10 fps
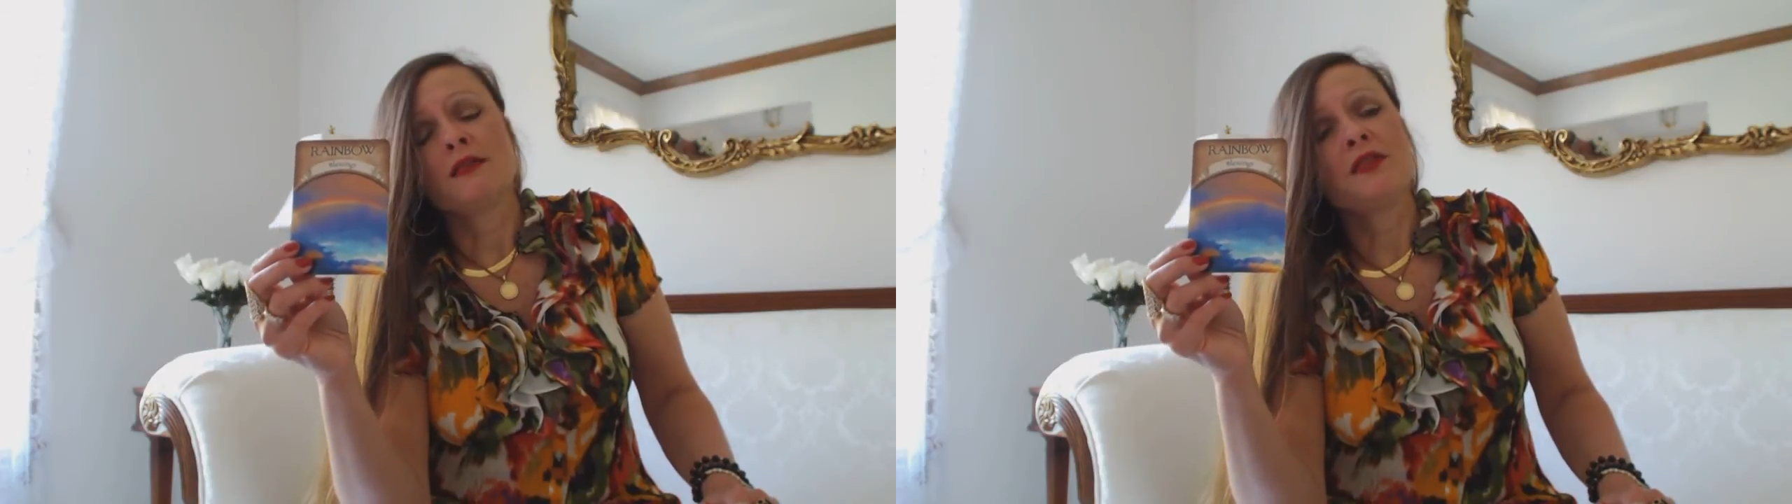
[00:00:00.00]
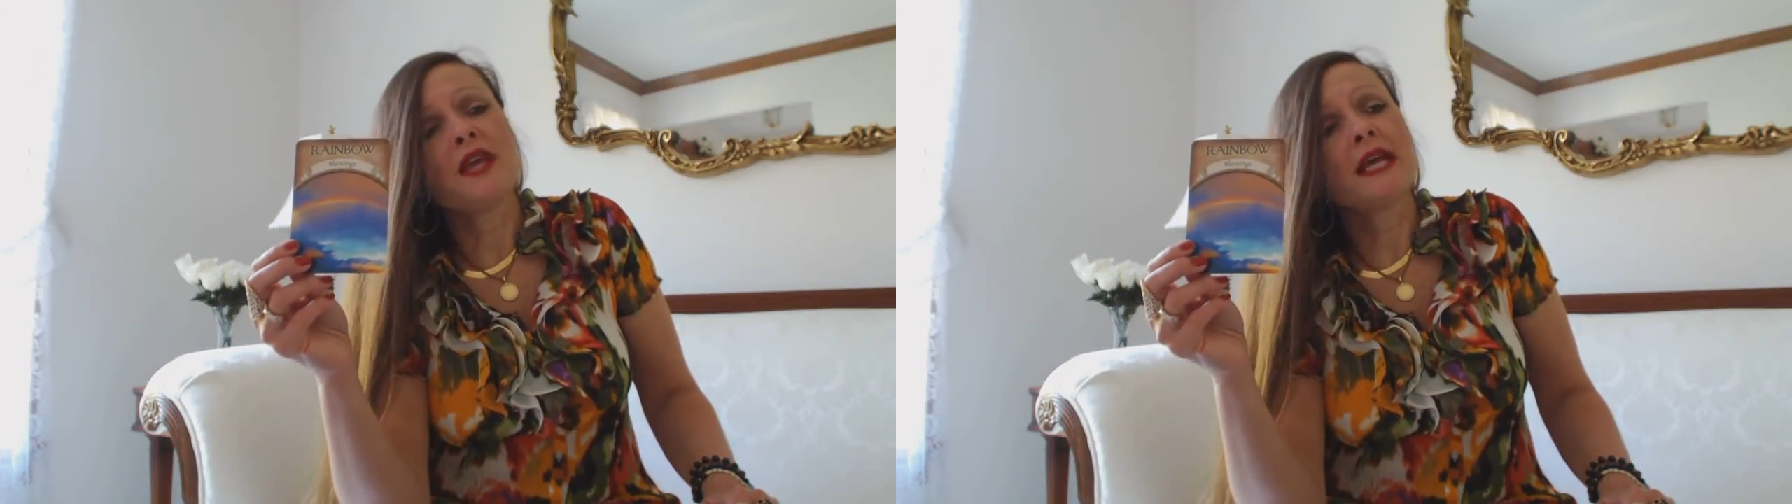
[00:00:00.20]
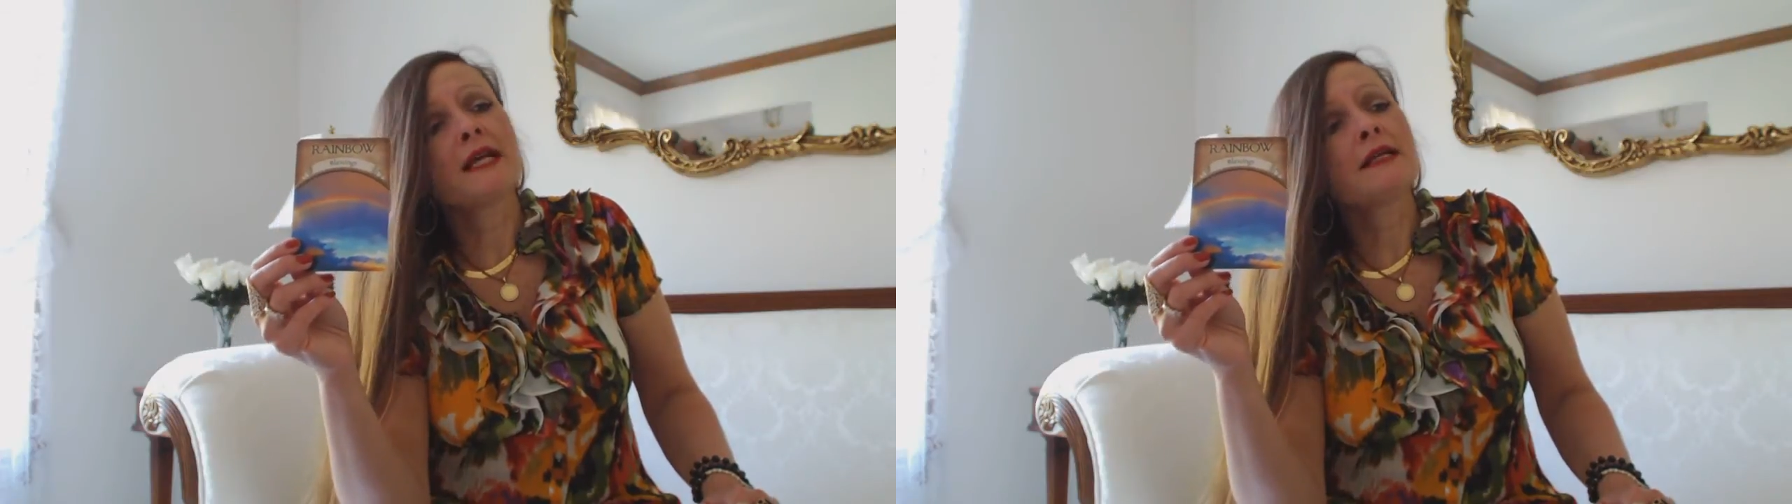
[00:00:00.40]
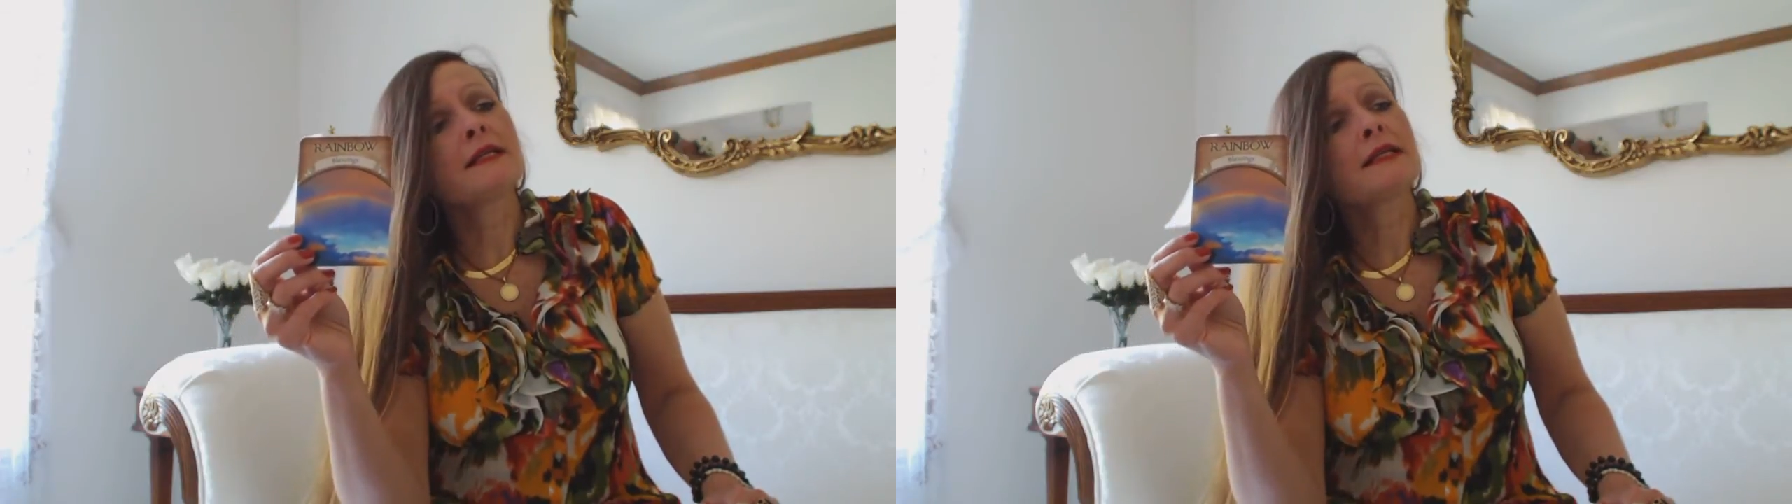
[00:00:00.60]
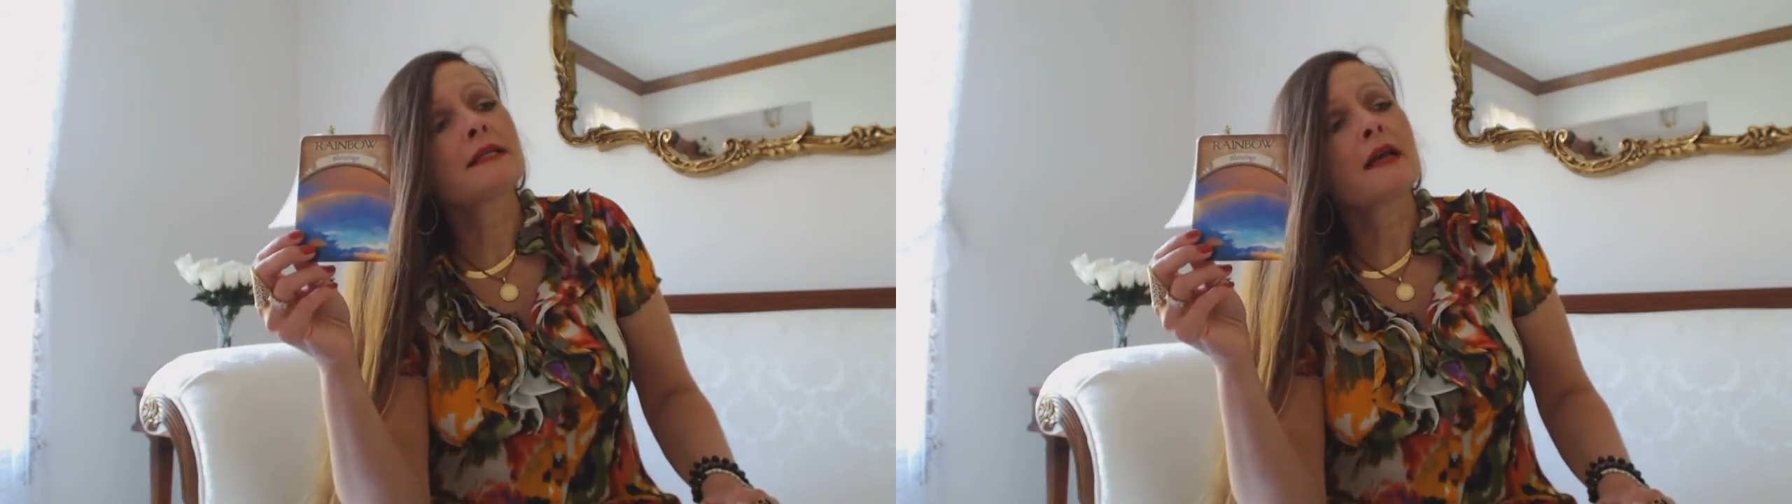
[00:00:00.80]

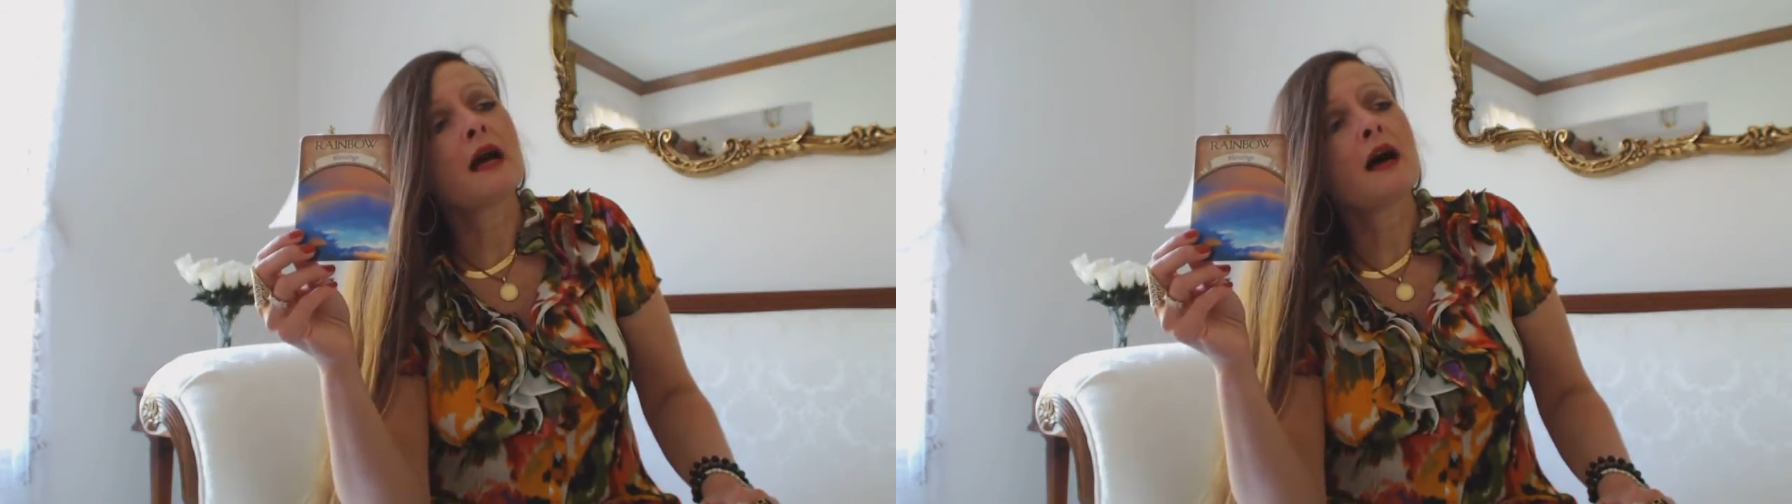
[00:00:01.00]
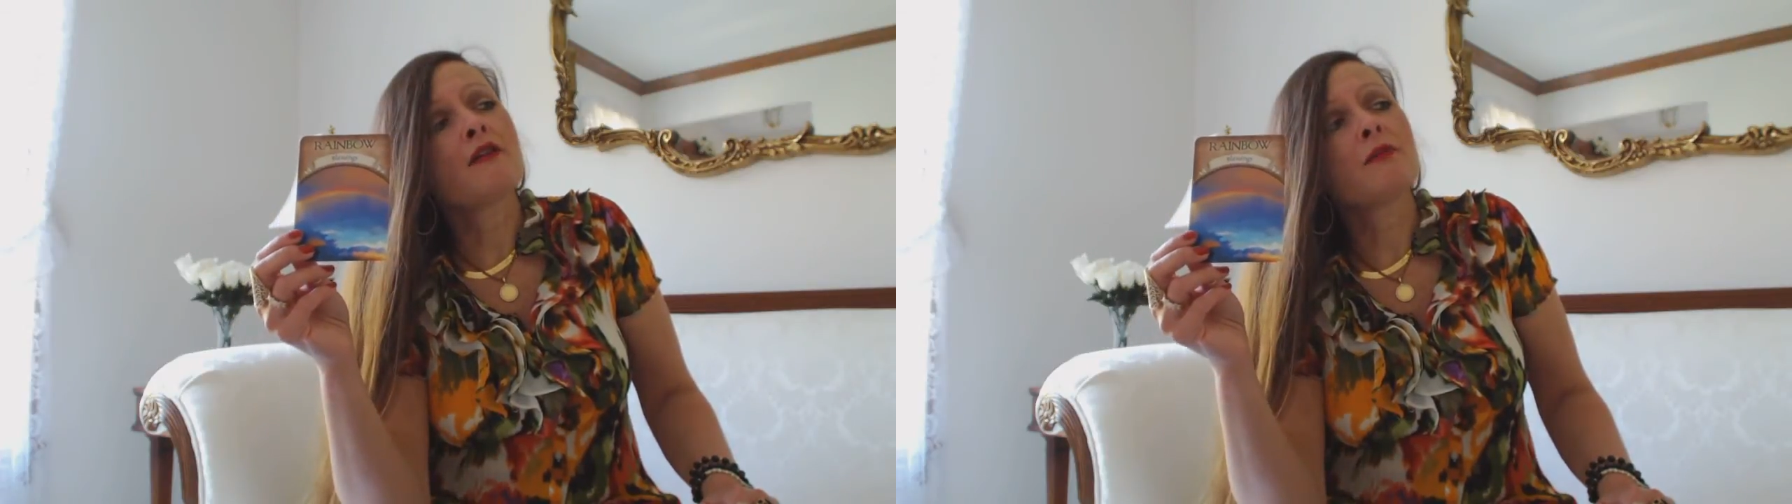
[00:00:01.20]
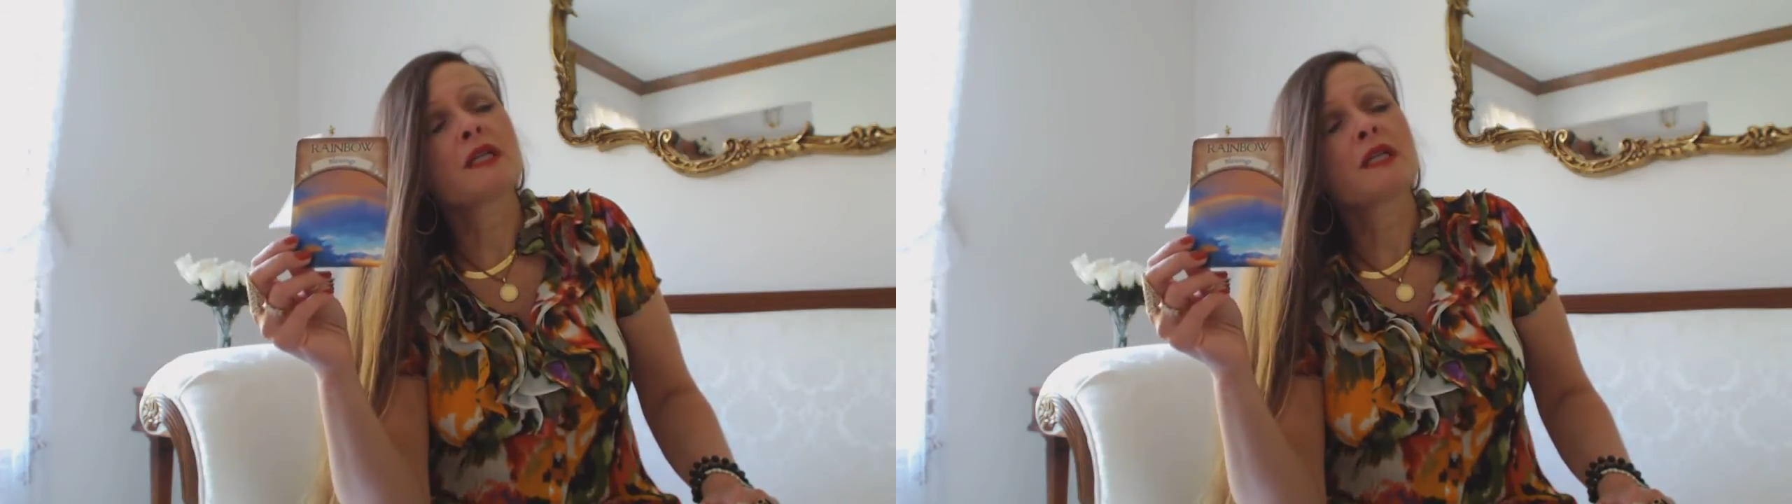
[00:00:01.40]
Things of